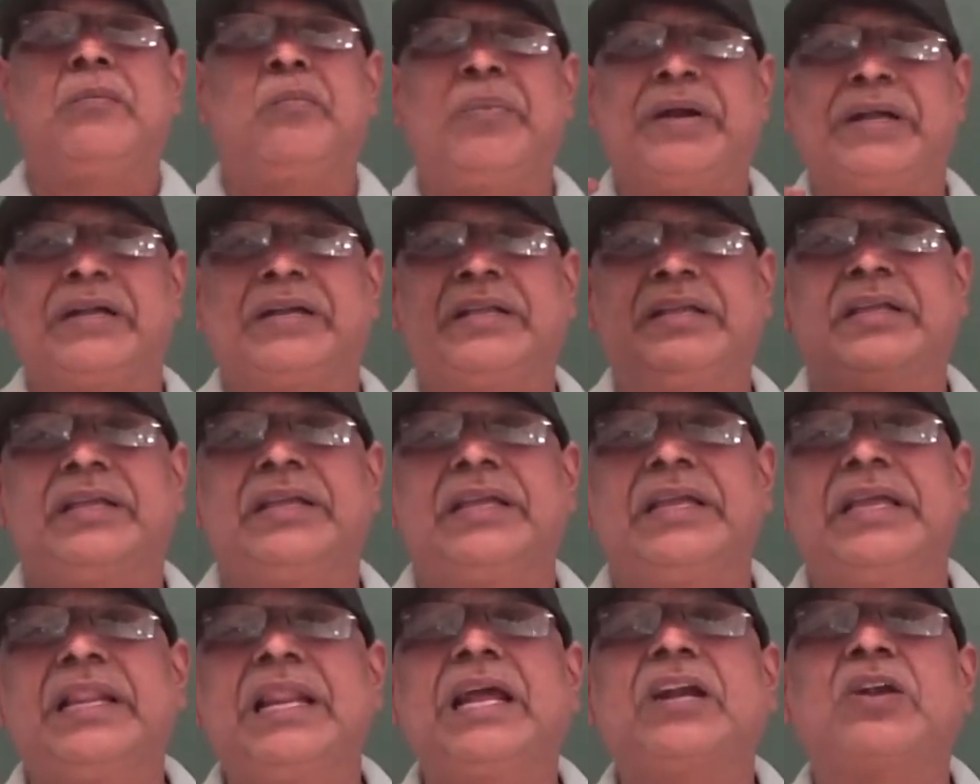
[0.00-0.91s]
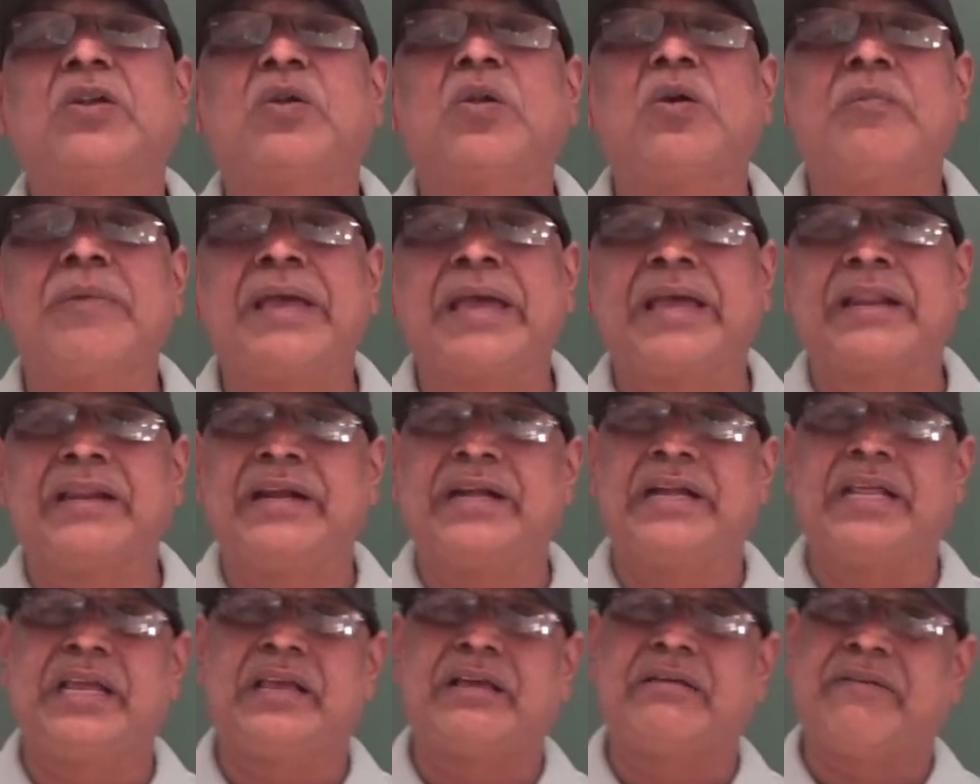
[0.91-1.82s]
But
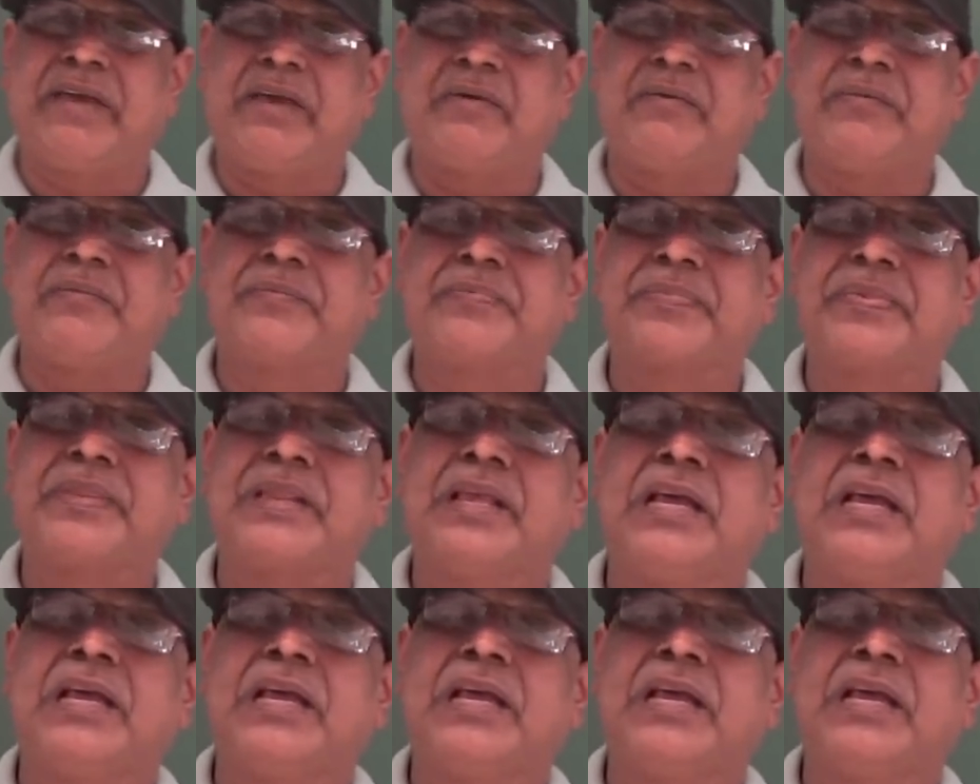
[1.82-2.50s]
electromagnetic wave